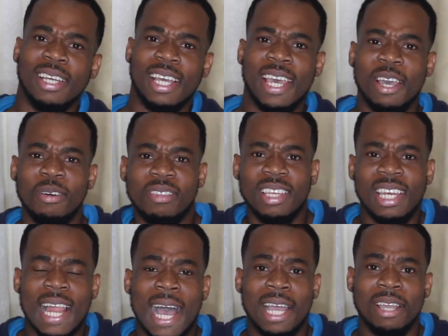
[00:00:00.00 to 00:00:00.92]
healthy
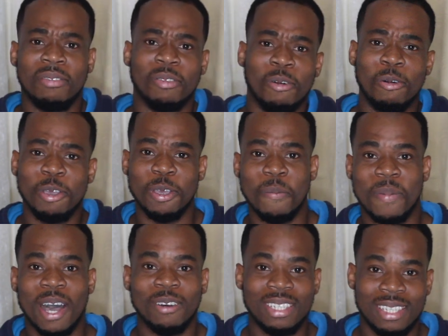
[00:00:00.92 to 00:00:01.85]
life, or you're
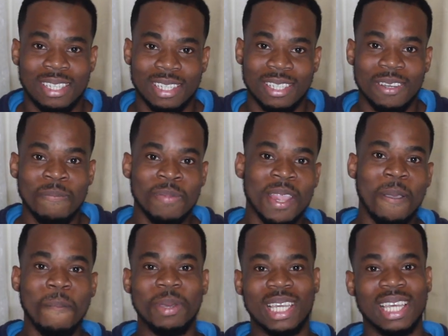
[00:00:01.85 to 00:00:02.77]
about to
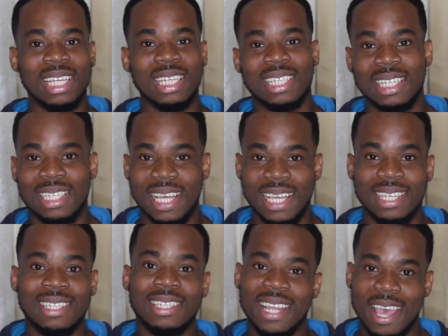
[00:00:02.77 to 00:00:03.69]
begin to
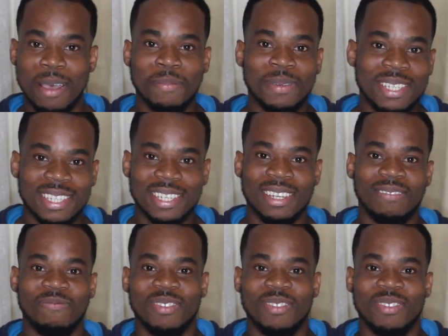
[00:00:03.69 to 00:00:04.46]
take steps.